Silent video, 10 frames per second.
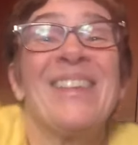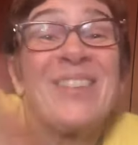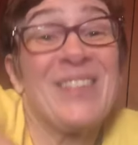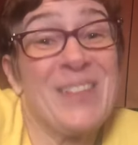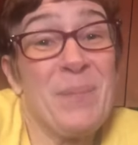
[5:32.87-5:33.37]

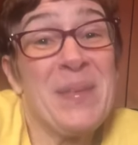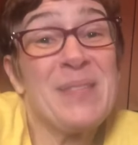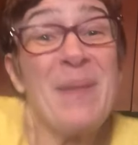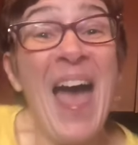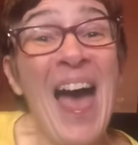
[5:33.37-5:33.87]
So
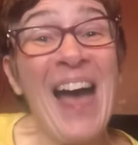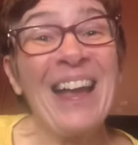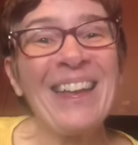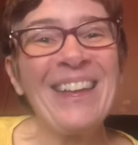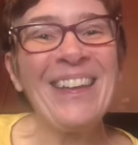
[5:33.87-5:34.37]
Stumpy's
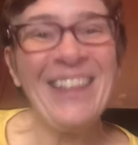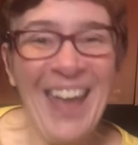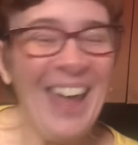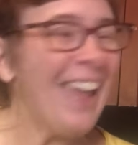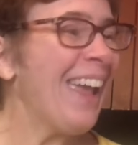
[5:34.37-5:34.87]
back.
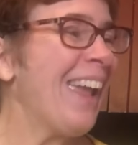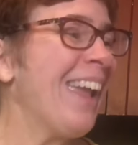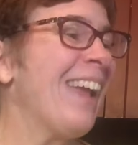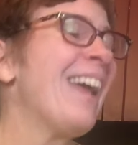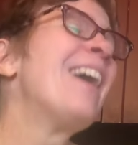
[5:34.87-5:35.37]

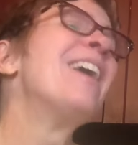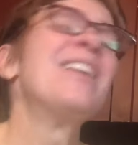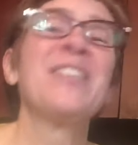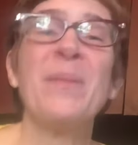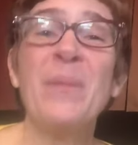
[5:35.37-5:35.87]
Yay!
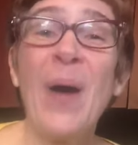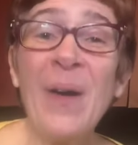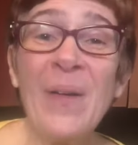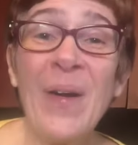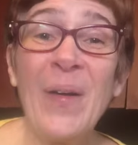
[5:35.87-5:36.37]

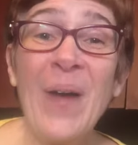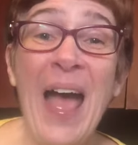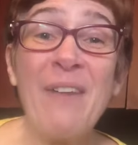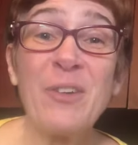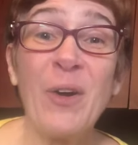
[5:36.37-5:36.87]
Tomorrow,
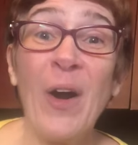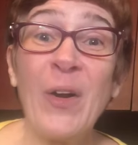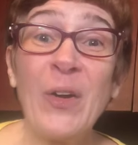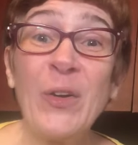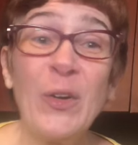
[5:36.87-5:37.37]
after our
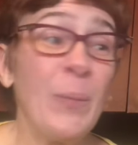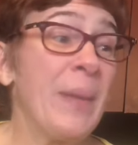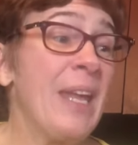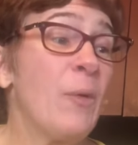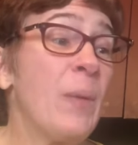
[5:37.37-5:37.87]
Google
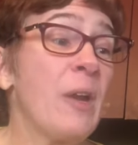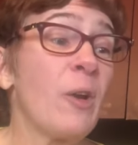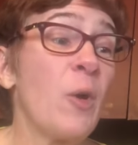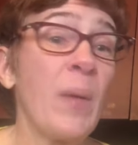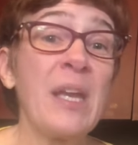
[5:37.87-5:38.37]
Meet, we are
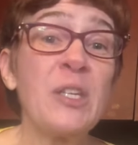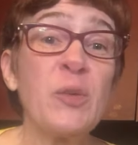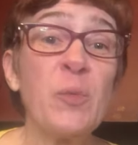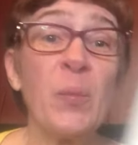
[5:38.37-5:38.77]
going to